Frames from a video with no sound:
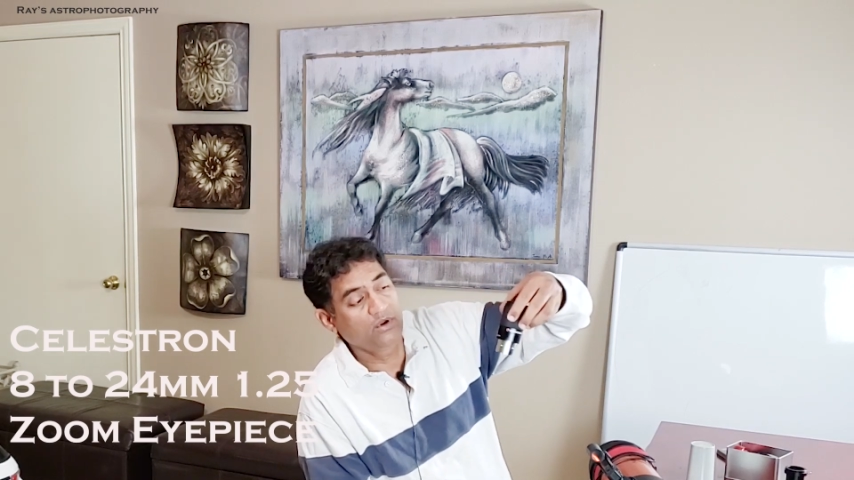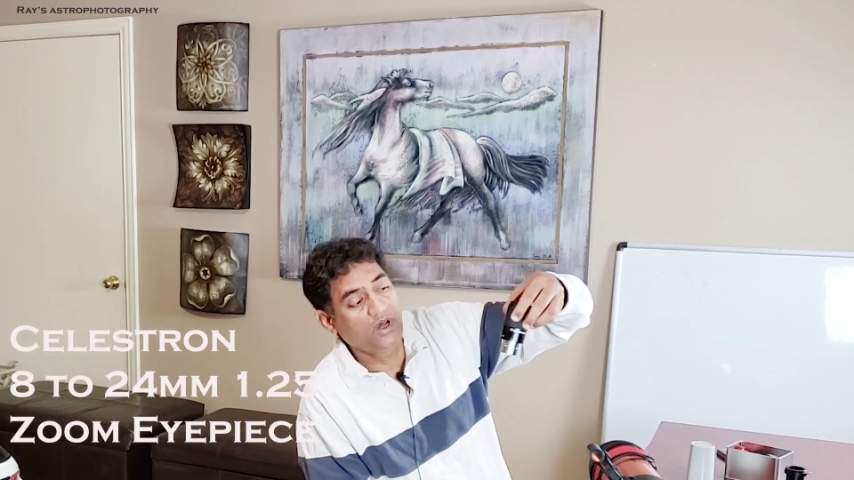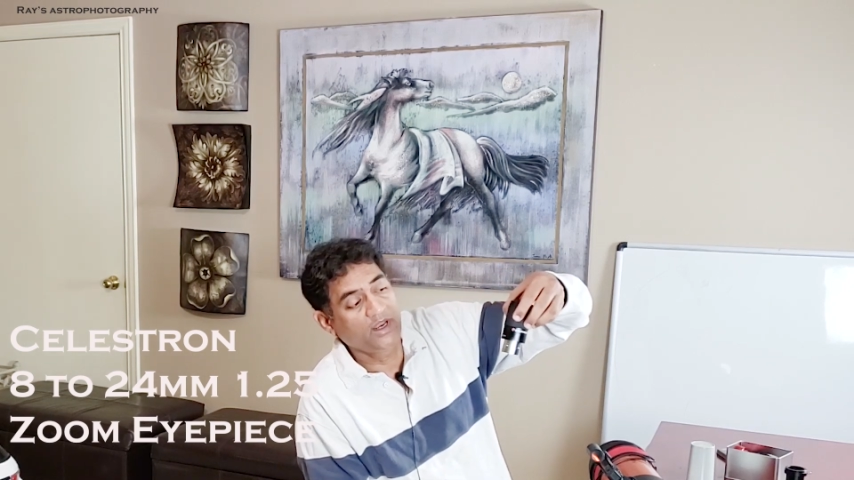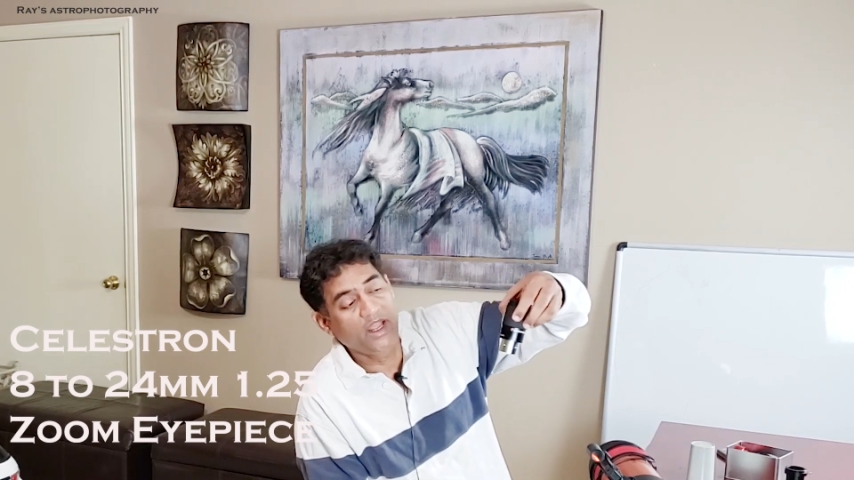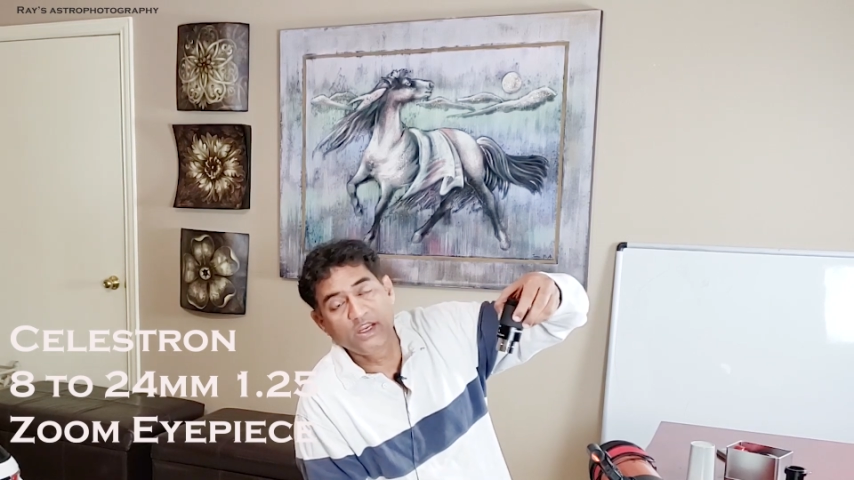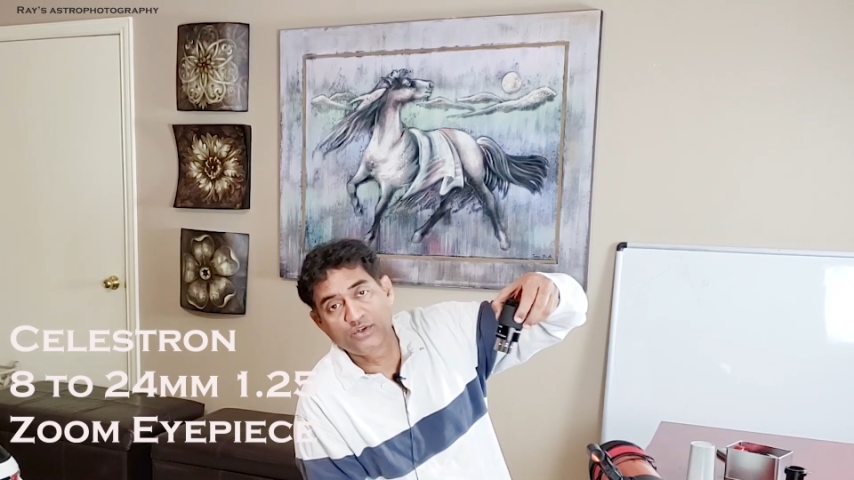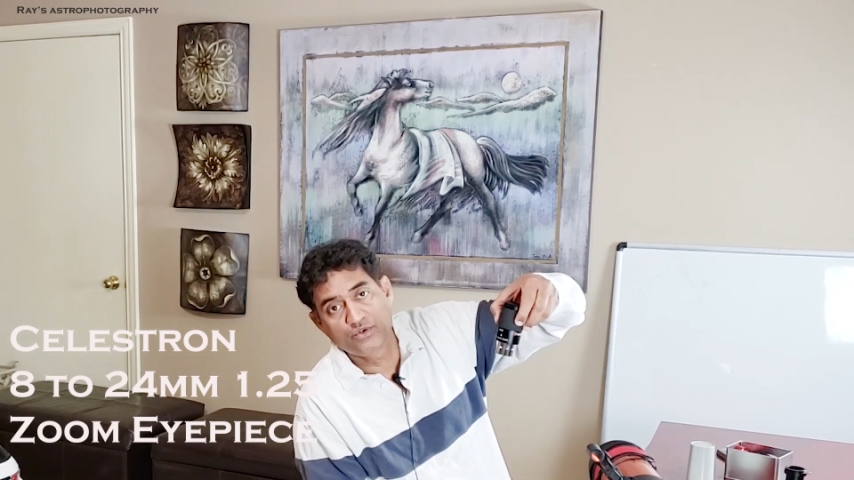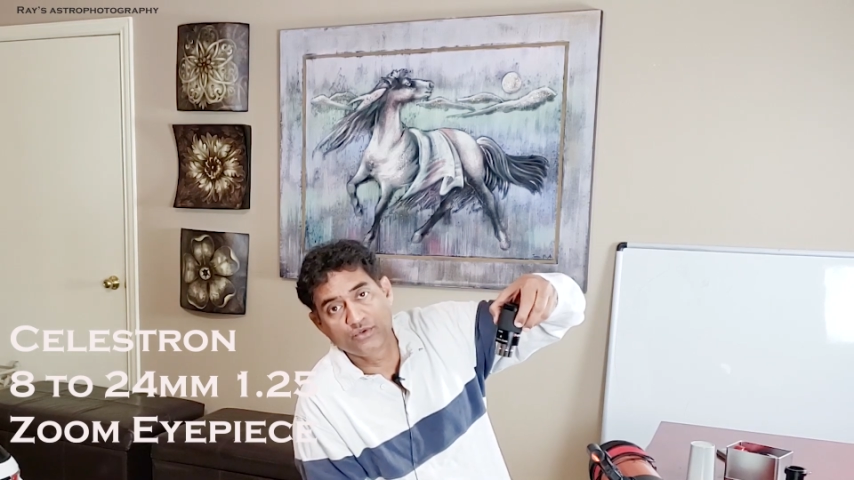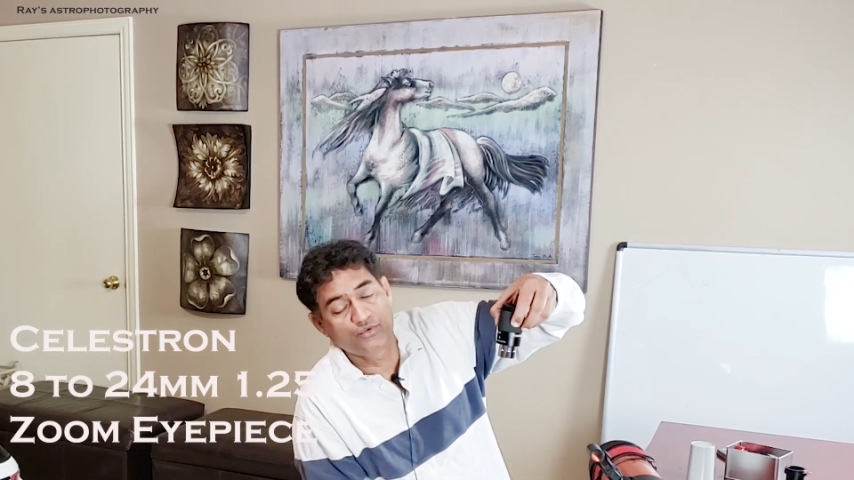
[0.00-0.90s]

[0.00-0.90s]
8 to